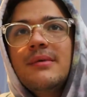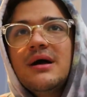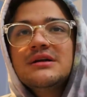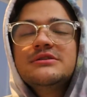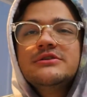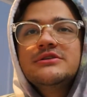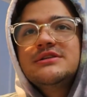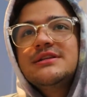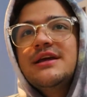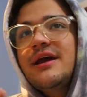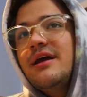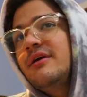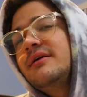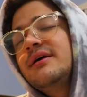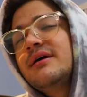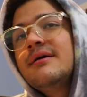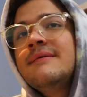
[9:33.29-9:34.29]
monsters in the
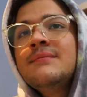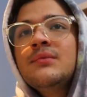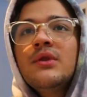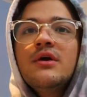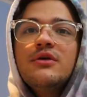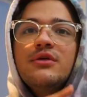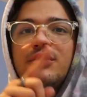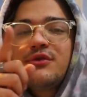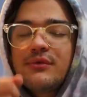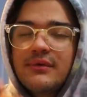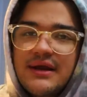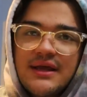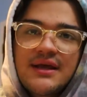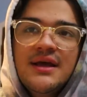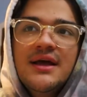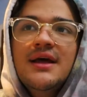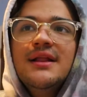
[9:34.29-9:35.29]
area,
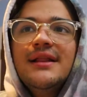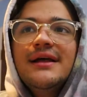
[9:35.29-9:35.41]
3.